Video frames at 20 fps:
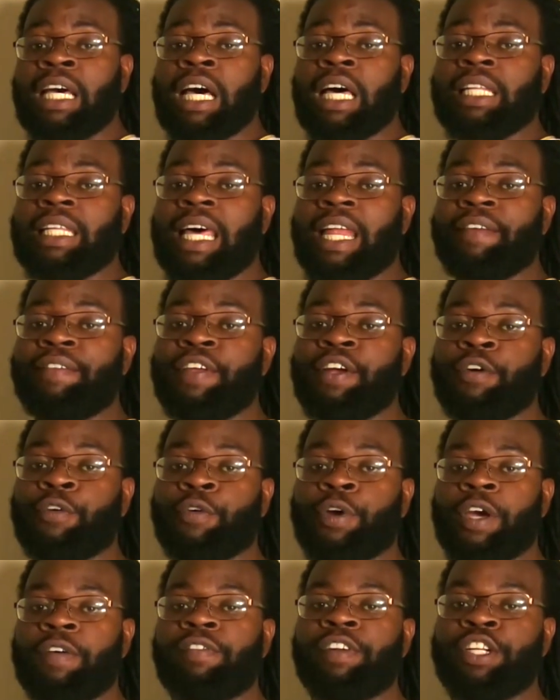A lot of their
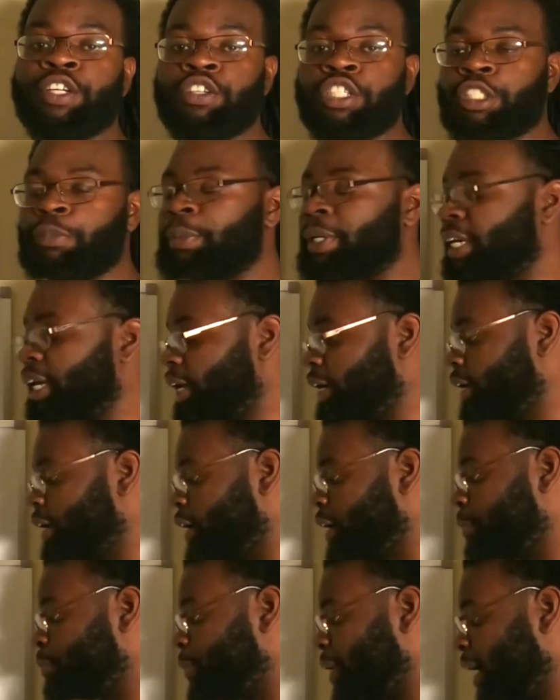revenue is being
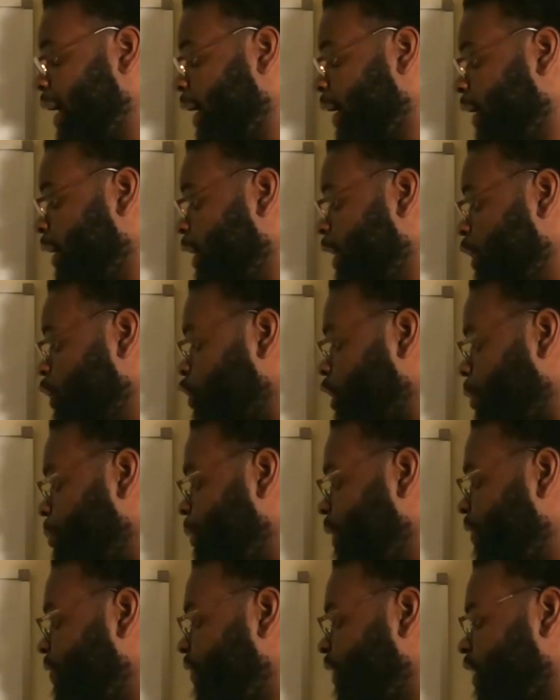cut back. So I
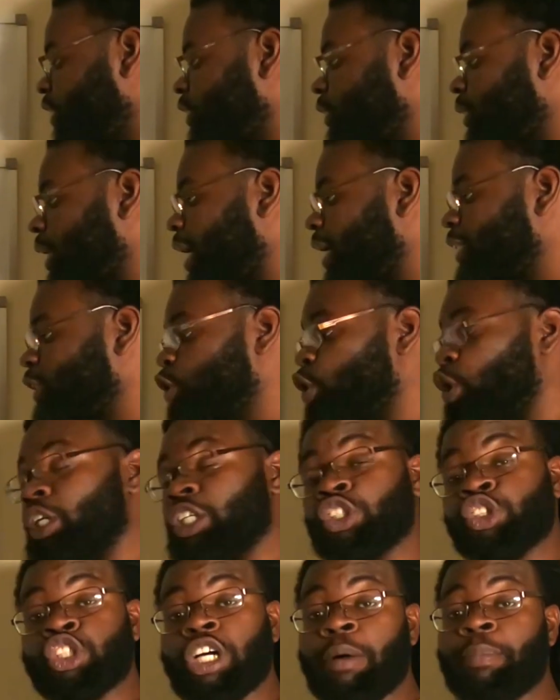believe their stock is going
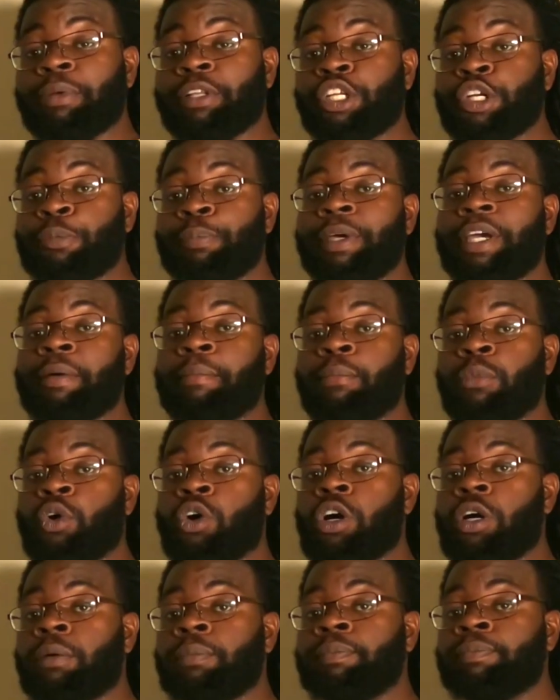to drop a little bit
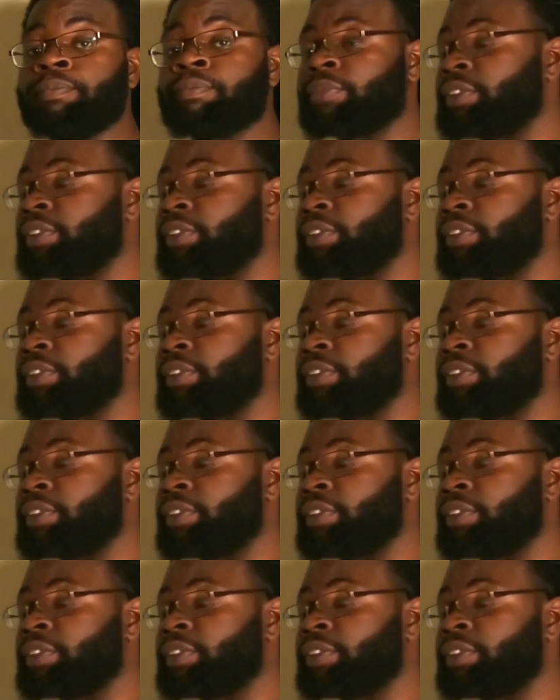more.